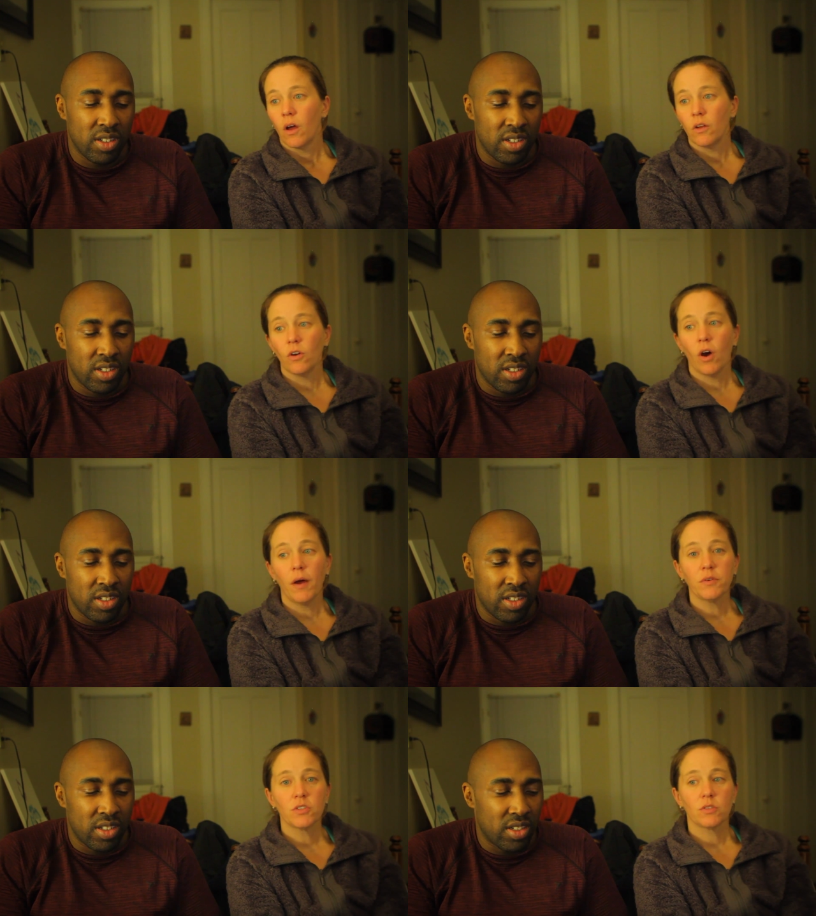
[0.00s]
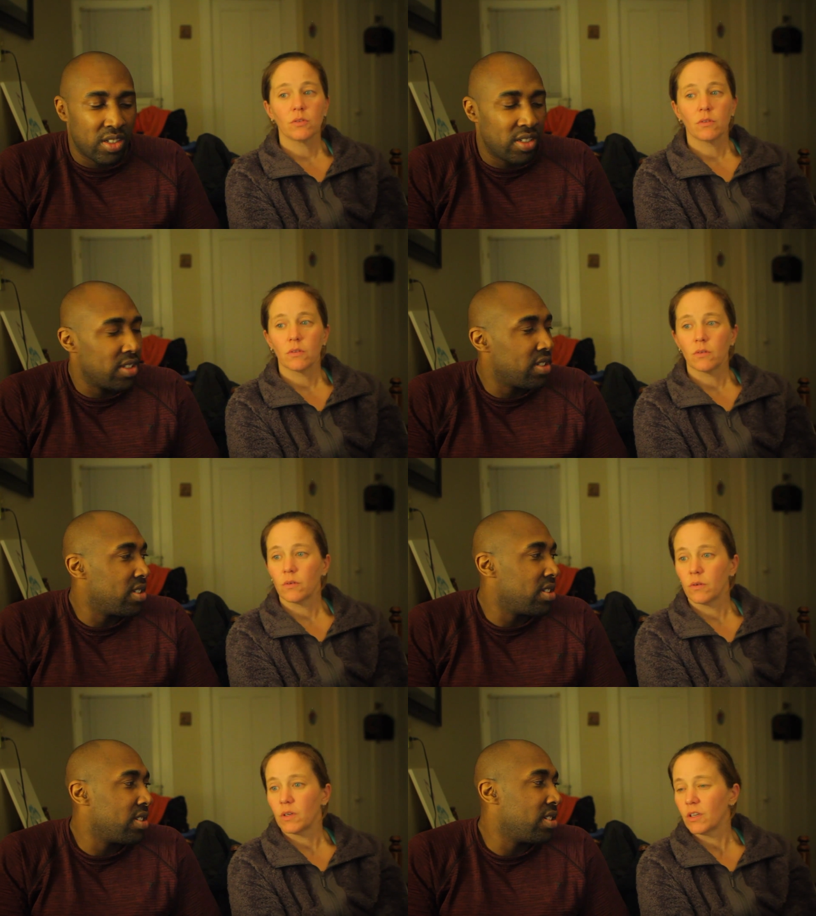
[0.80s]
Speaker 1: No, I was
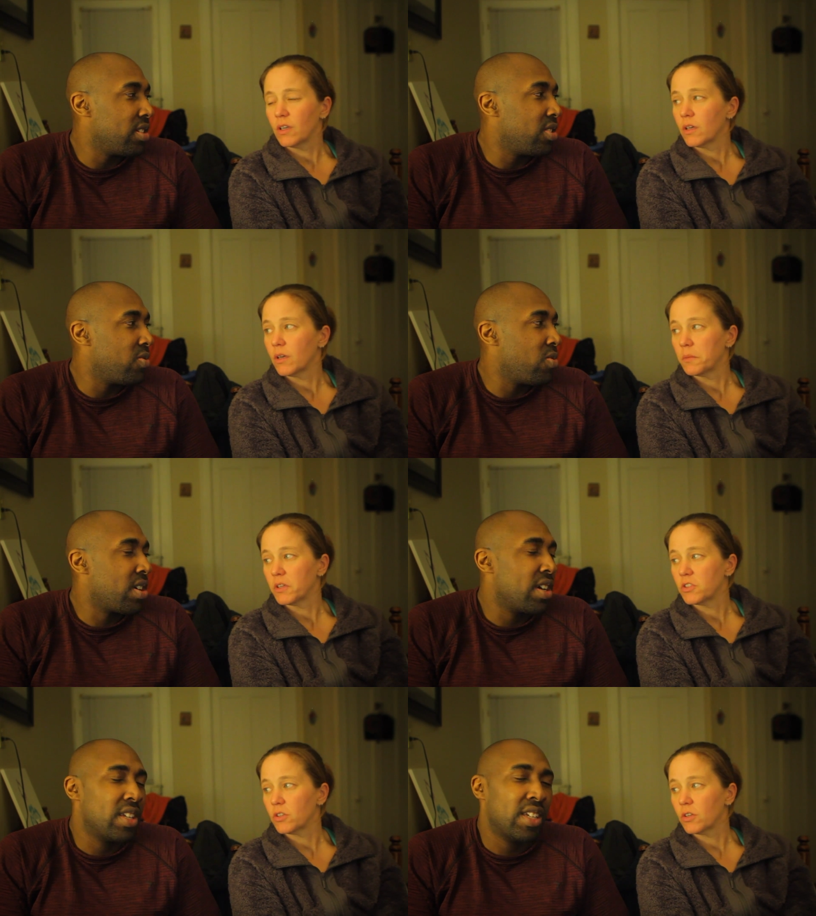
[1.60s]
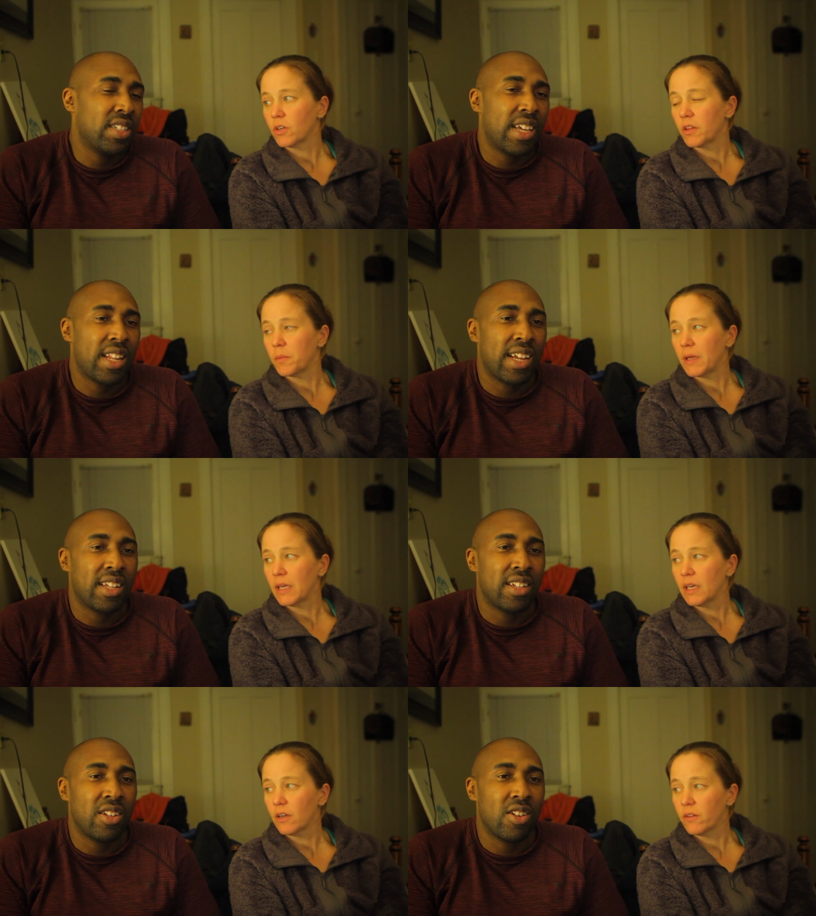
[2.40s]
Oh, yeah. well, cause it said like
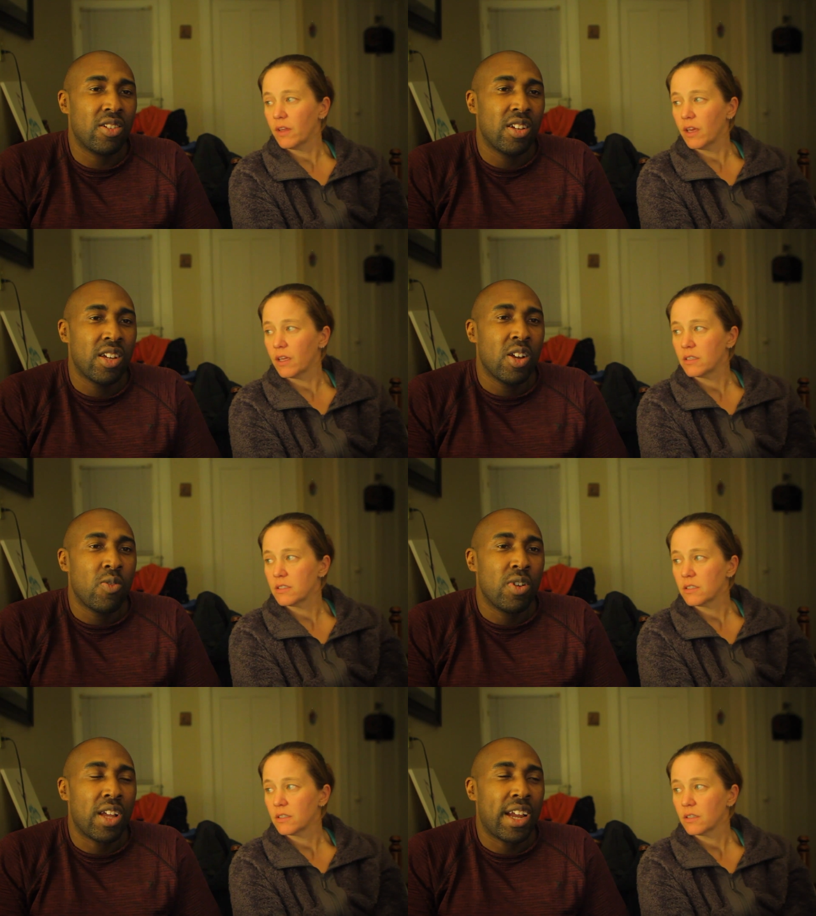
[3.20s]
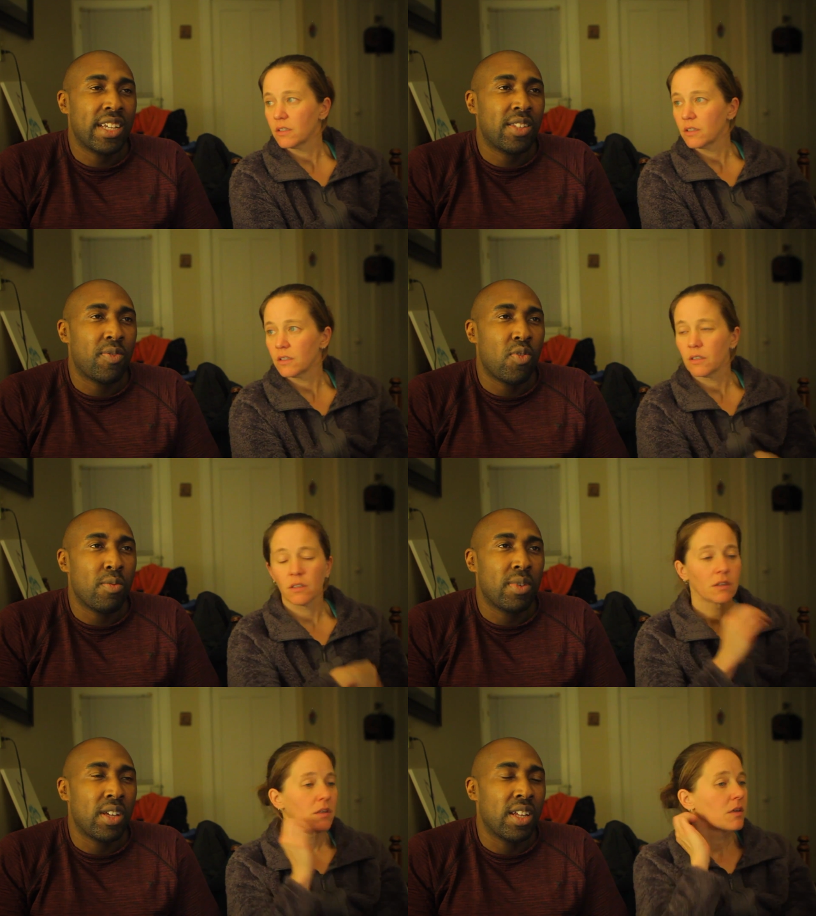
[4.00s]
you know,
Speaker 2: well, I guess the
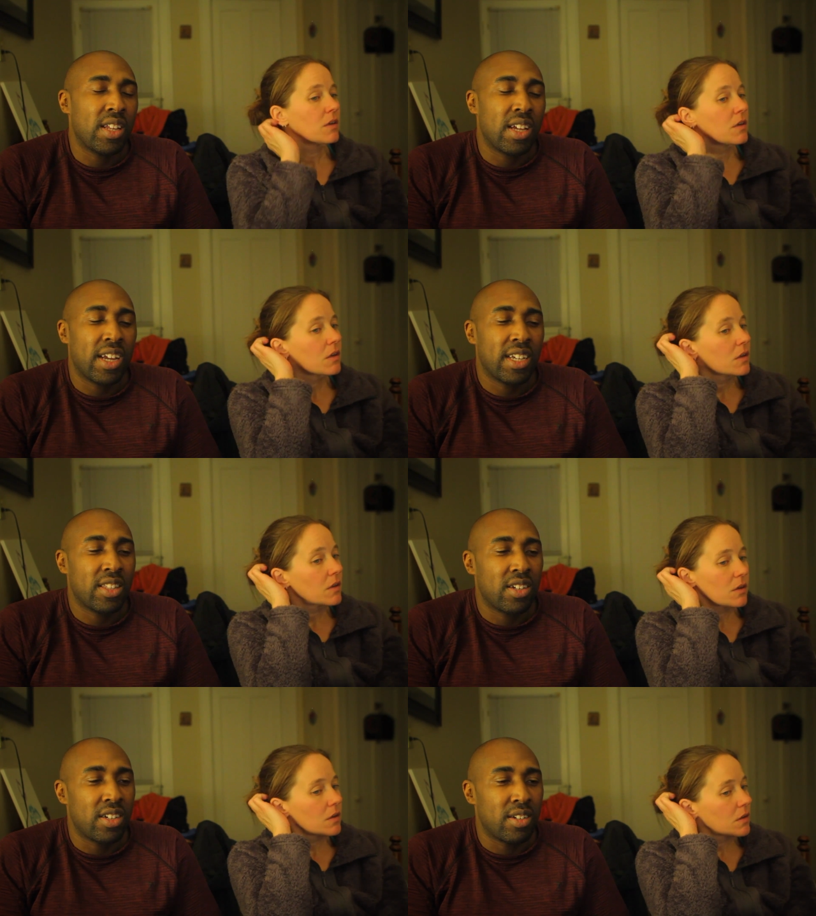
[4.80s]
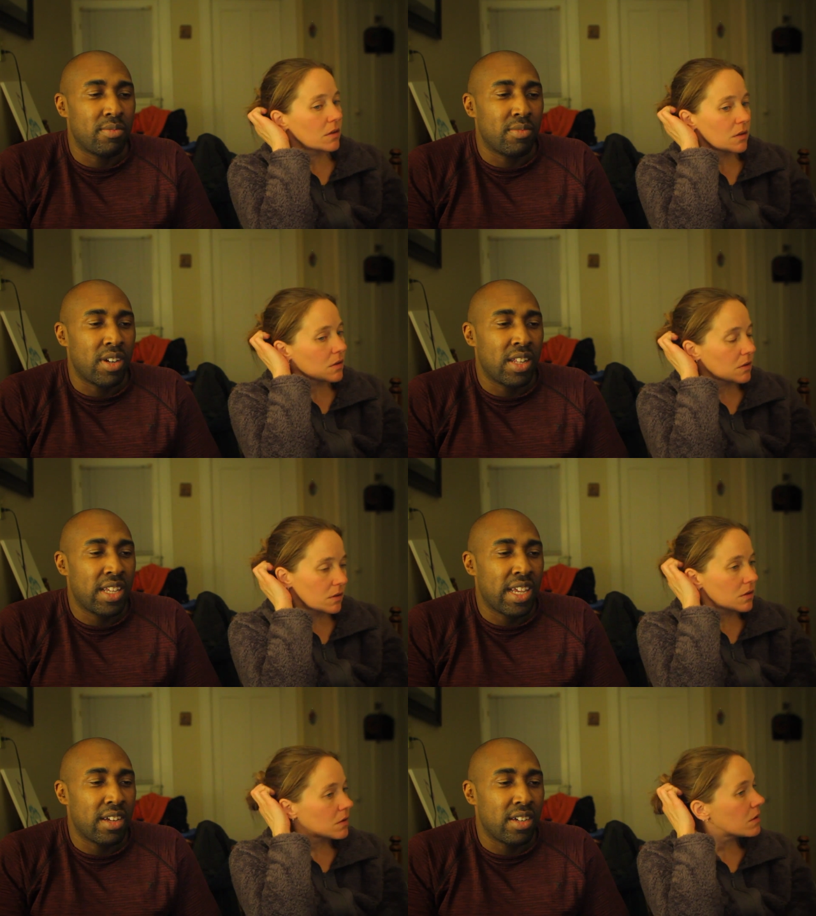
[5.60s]
former yeah thing. I guess the um other
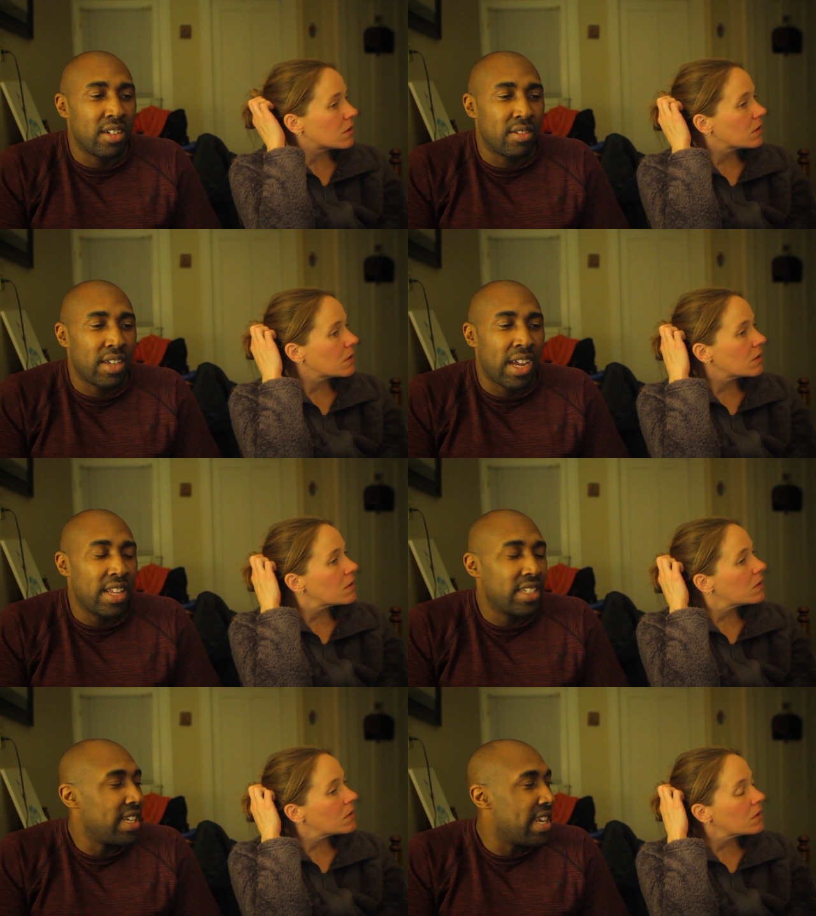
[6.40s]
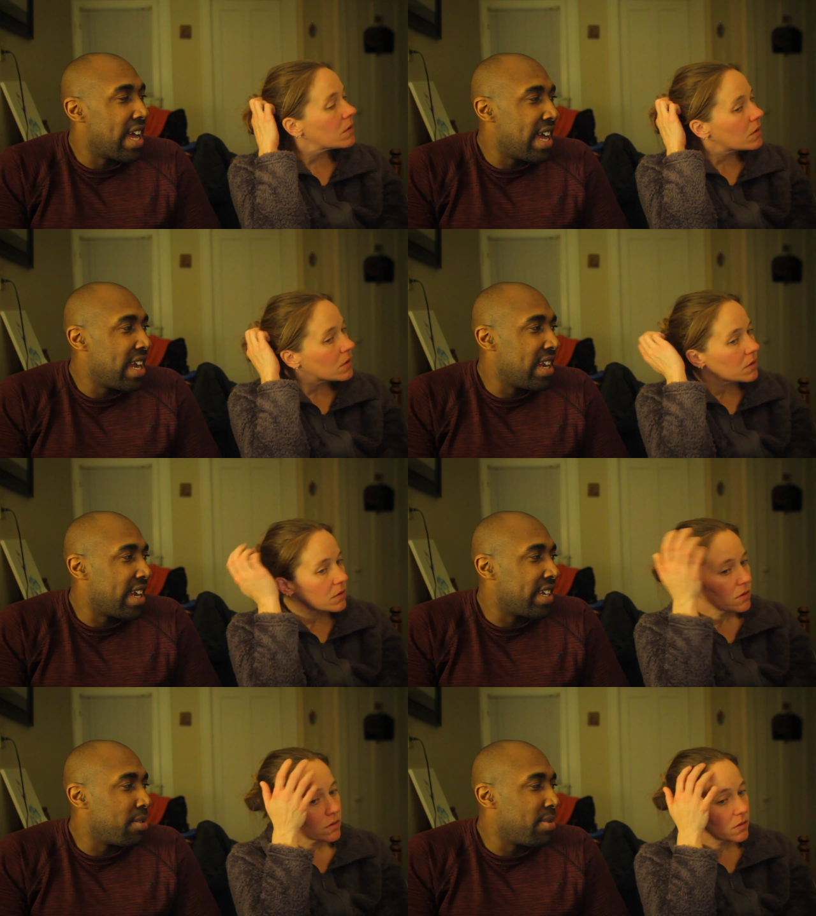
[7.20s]
Cadians uh, that died,
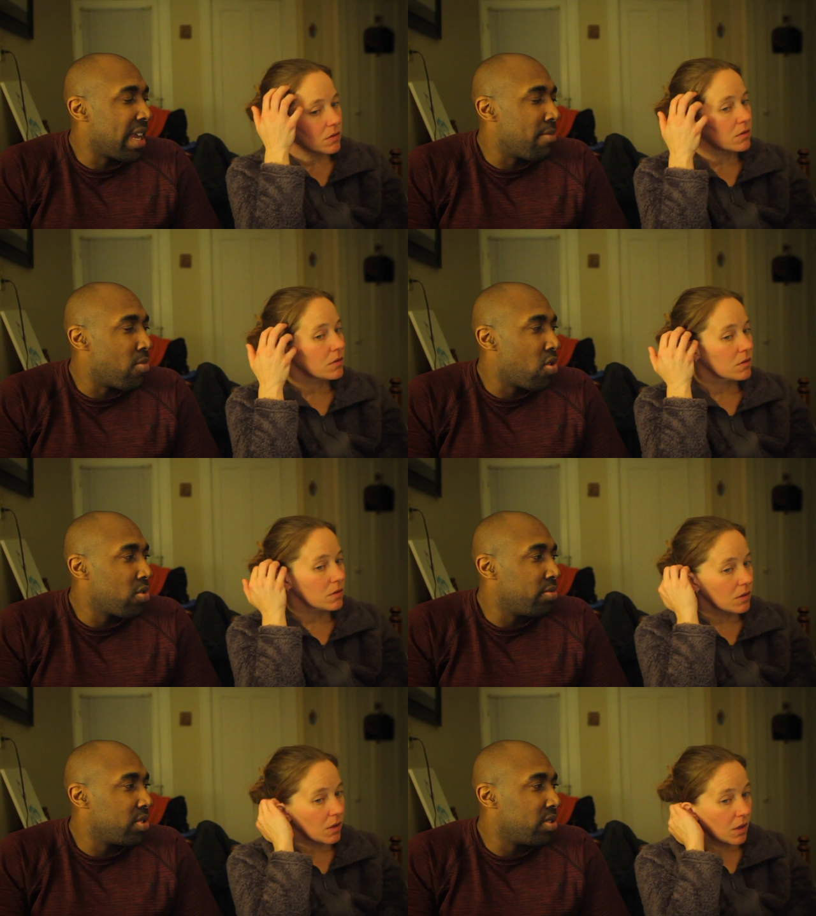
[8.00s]
I guess they became mortals